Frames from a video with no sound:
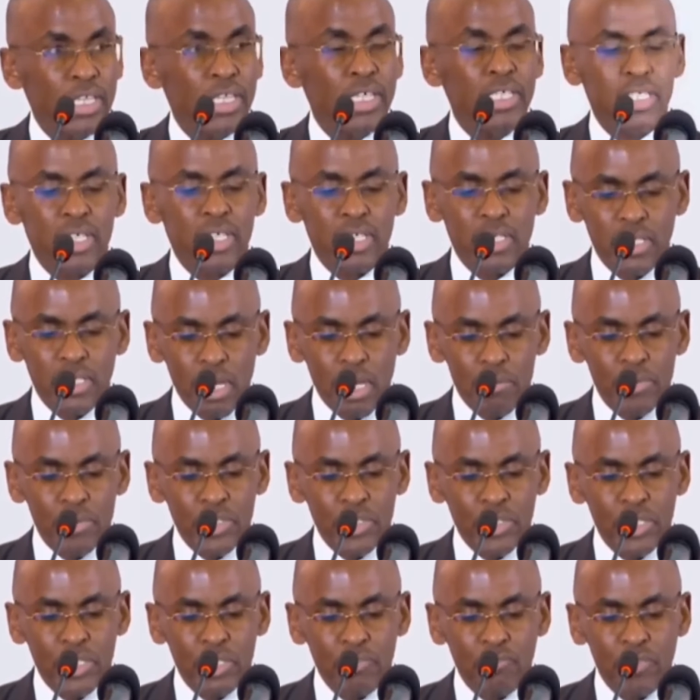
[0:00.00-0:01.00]
This
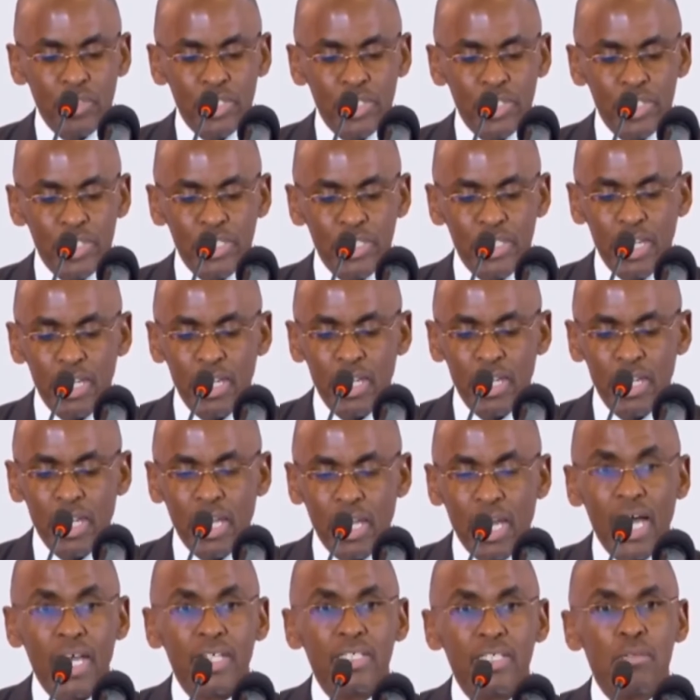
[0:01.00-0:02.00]
establishes Fuliza
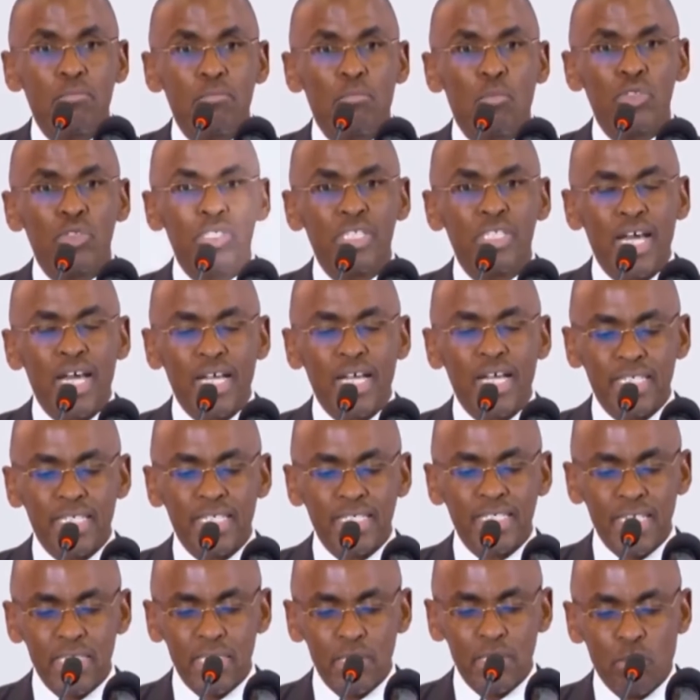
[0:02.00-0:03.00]
as the most
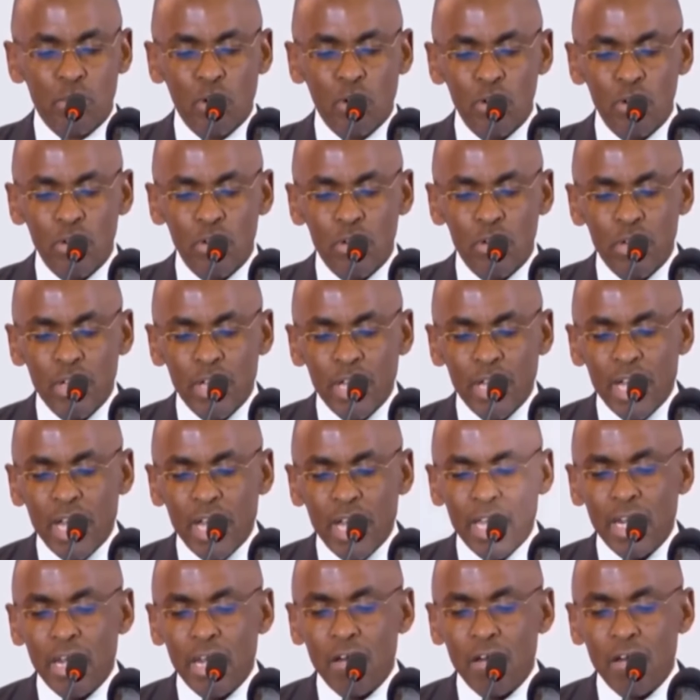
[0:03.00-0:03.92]
accessible and